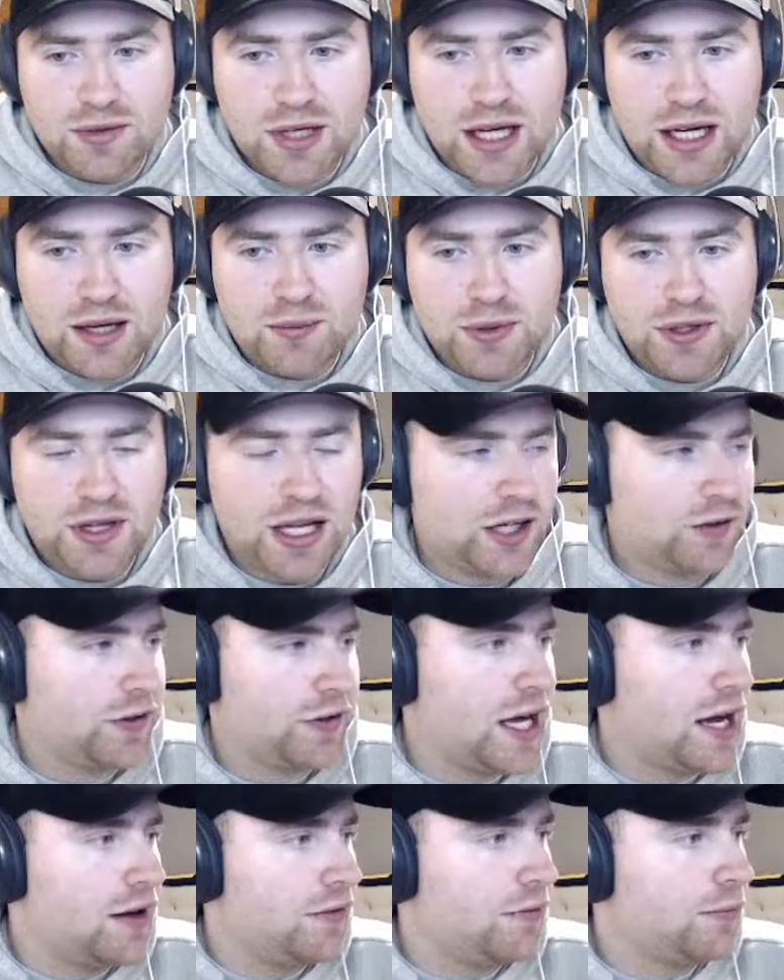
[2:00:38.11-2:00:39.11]
But thanks for
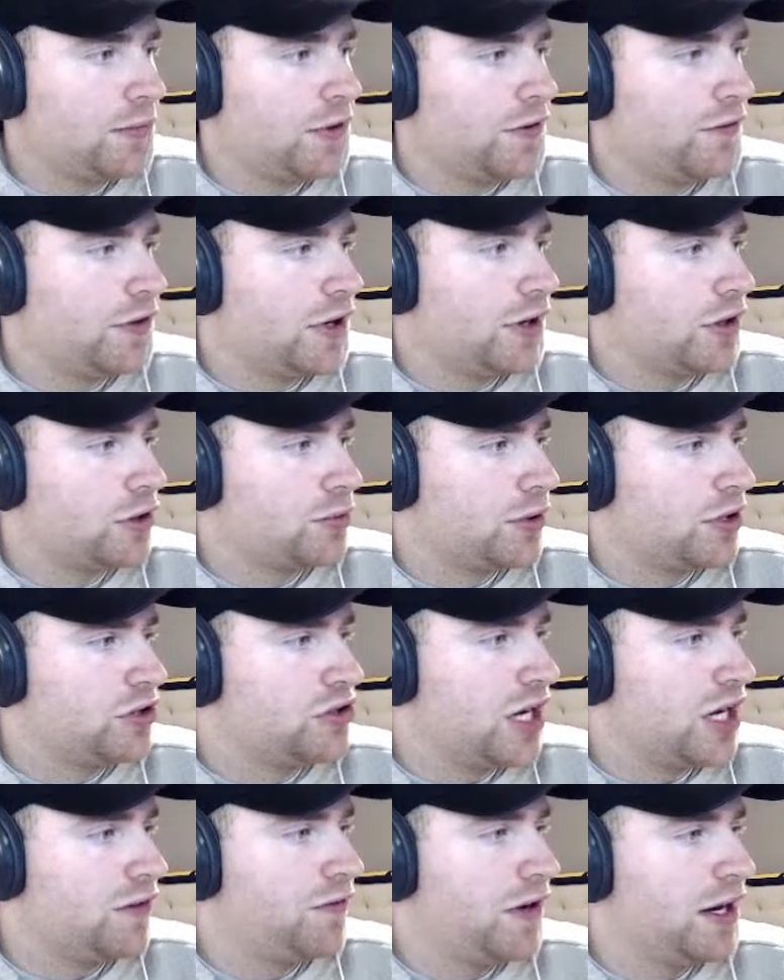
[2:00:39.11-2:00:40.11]
that. Very much
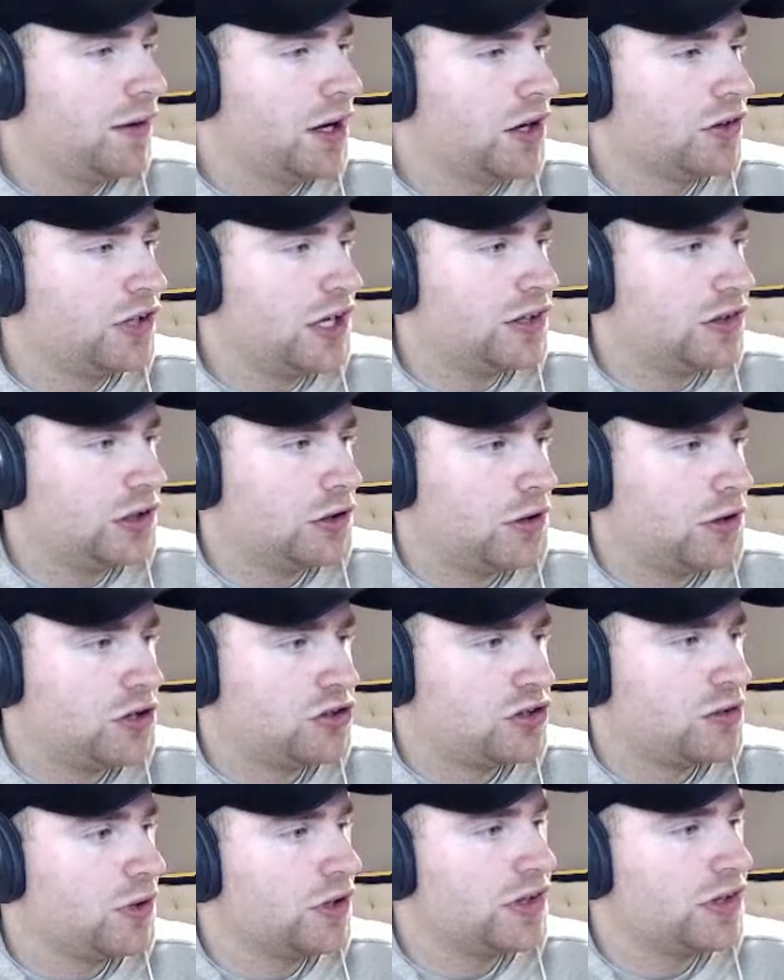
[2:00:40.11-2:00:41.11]
appreciated. If anyone else has a
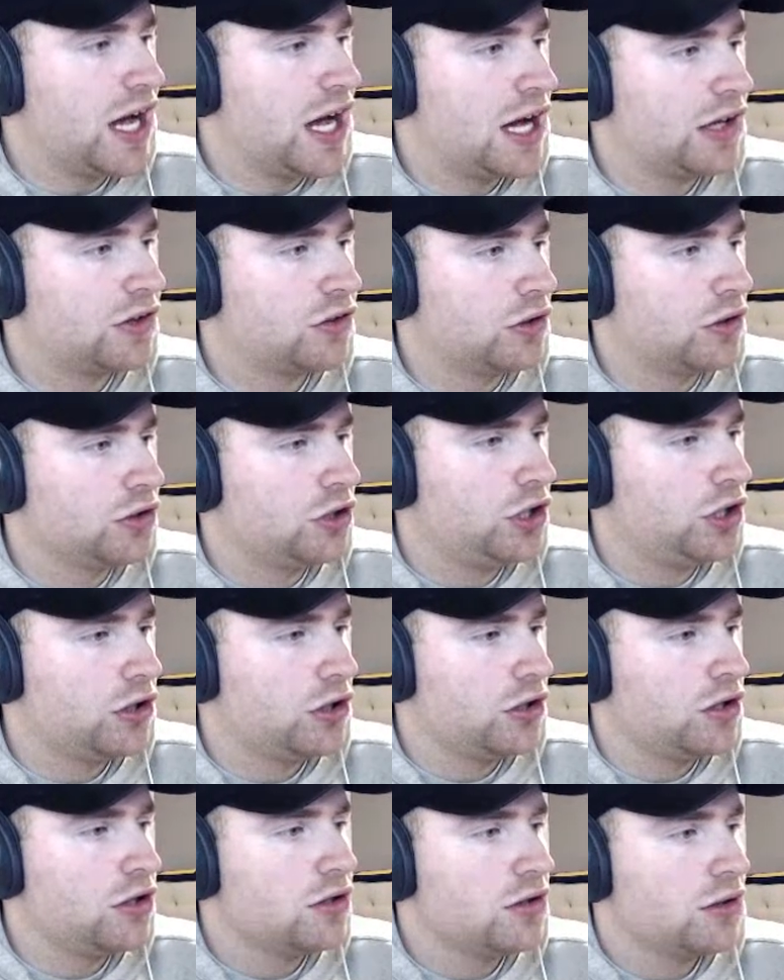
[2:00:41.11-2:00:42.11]
question, wants to ask on
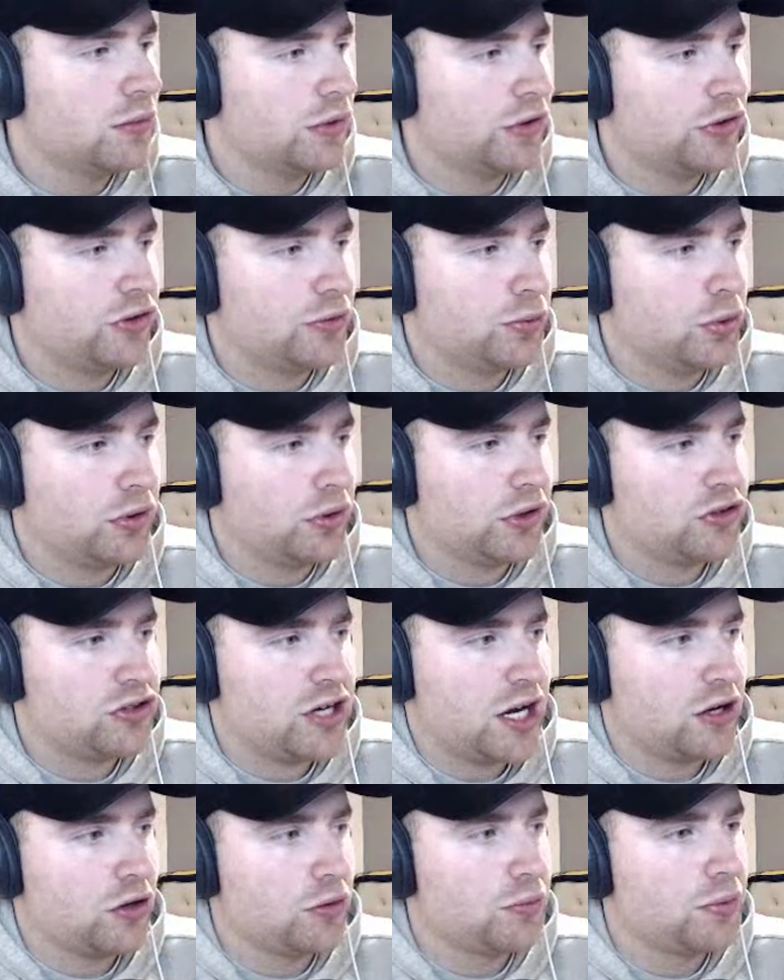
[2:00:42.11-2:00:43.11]
Q, wants to support the
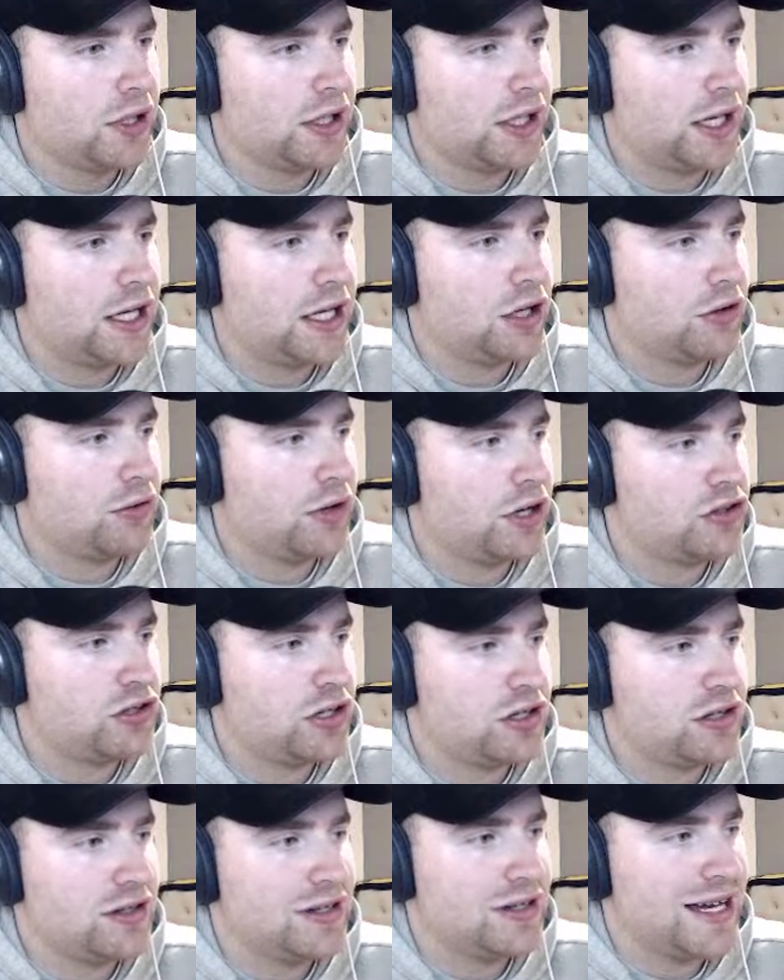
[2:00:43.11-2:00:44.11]
channel, but get your
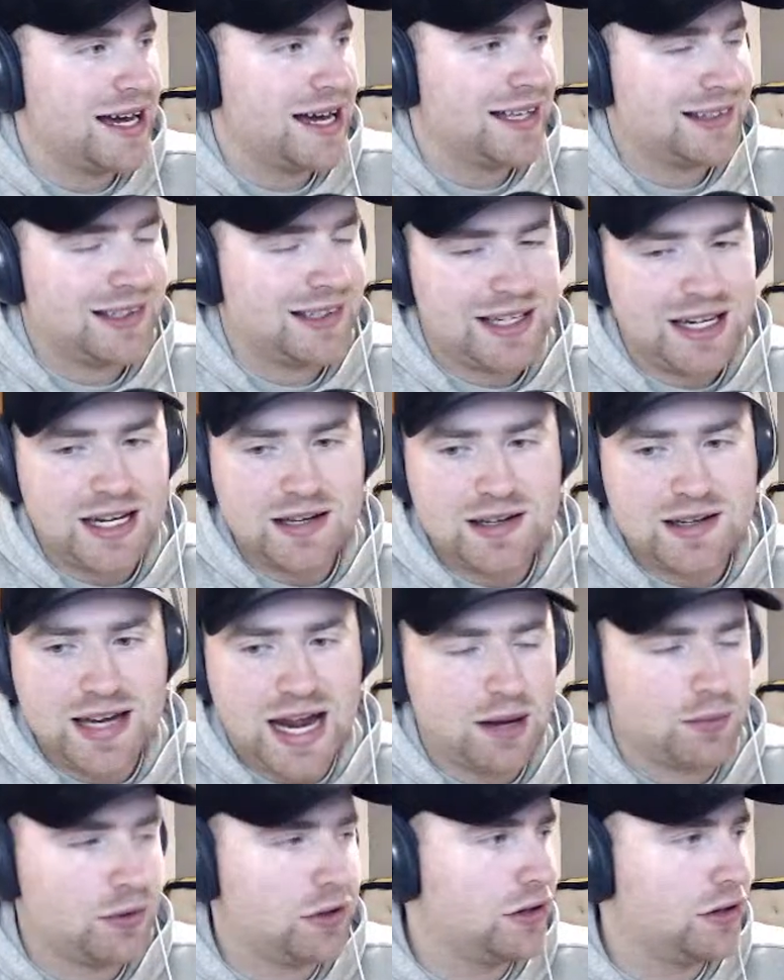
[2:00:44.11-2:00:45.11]
question answered in
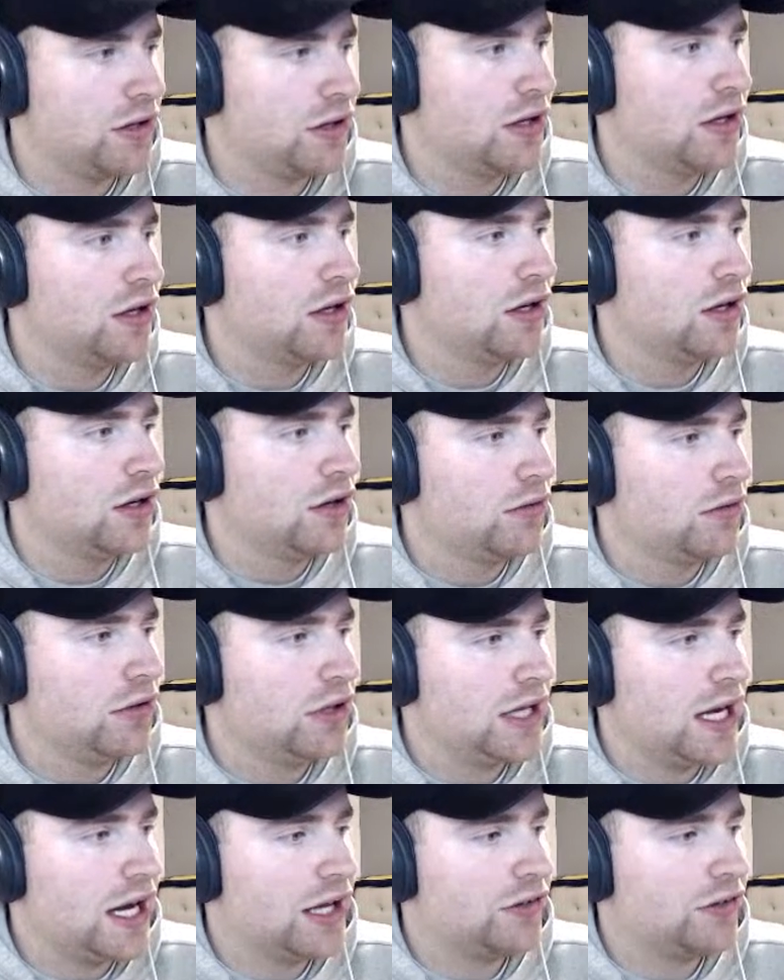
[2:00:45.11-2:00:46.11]
depth with
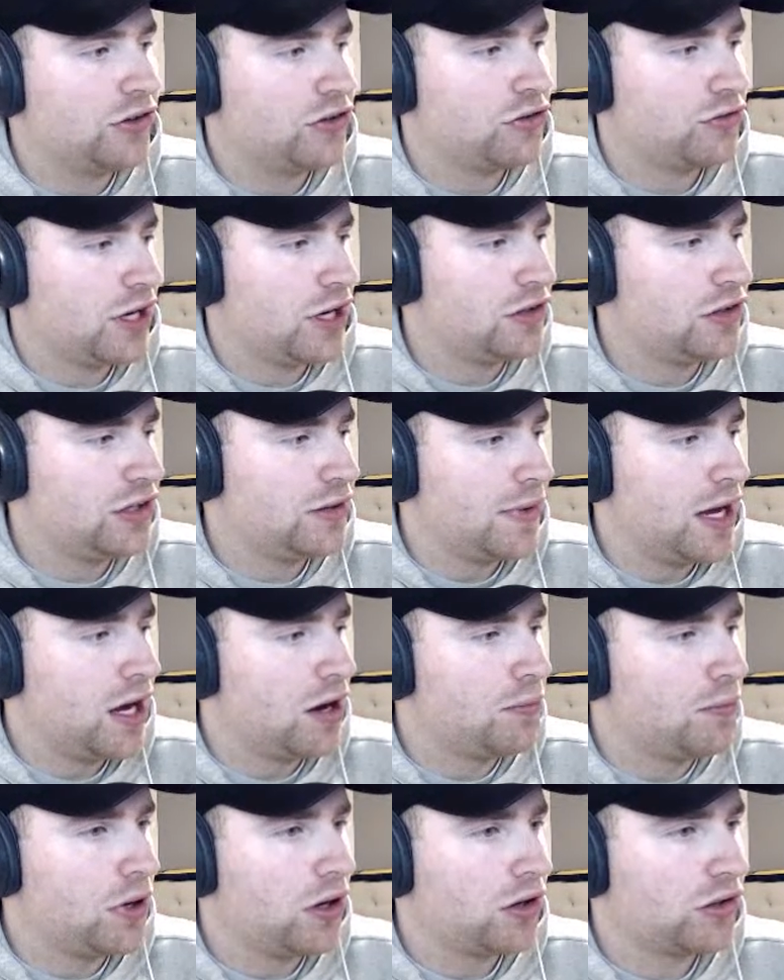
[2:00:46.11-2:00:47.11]
the answer straight to your
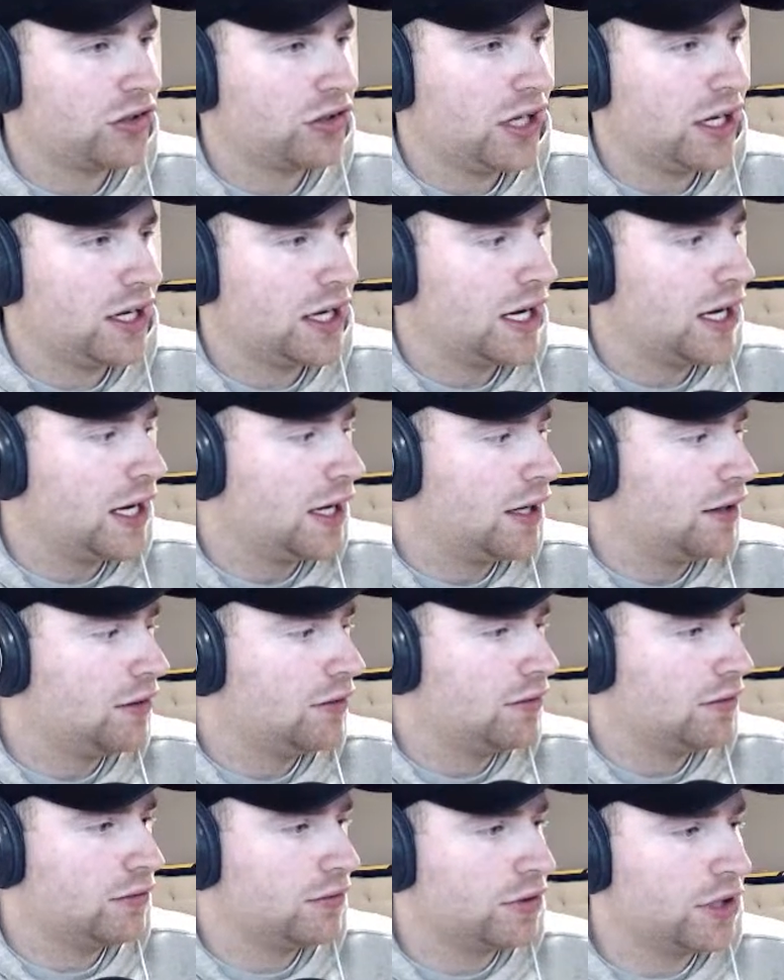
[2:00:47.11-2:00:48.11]
mailbox, then or
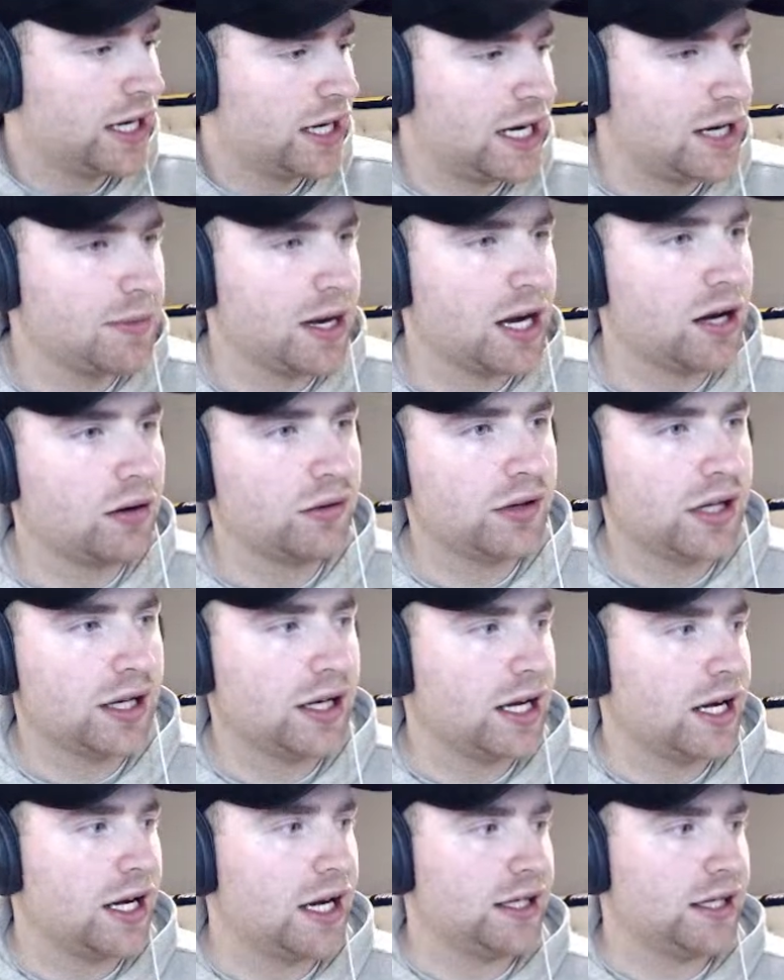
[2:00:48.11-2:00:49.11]
your email, then
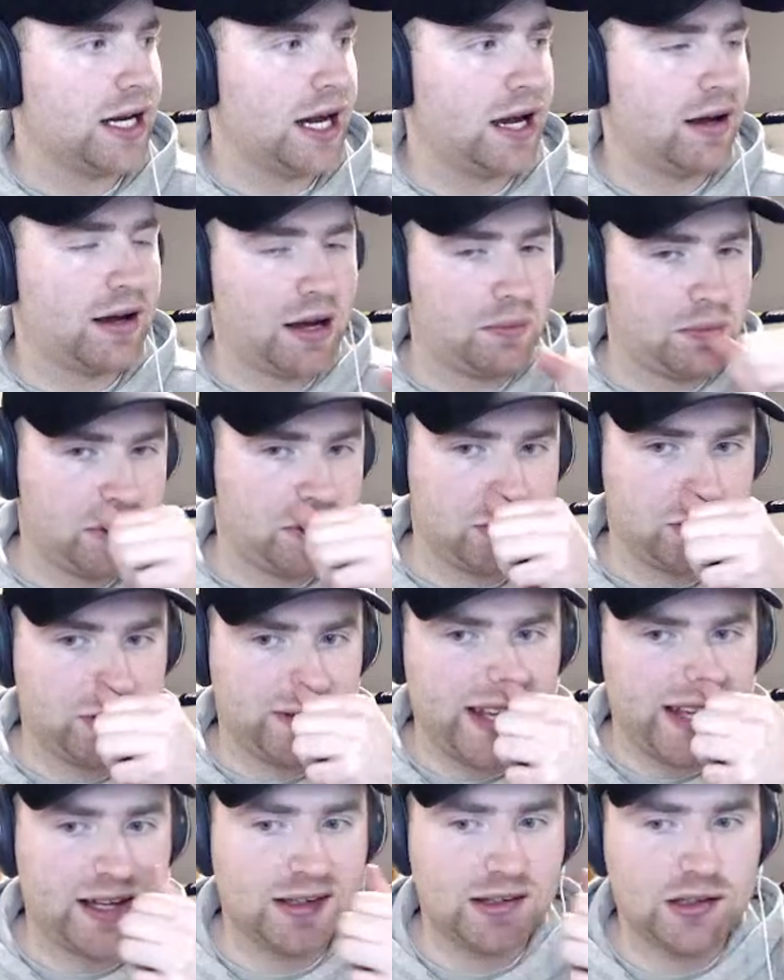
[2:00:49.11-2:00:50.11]
yeah, happy to do that.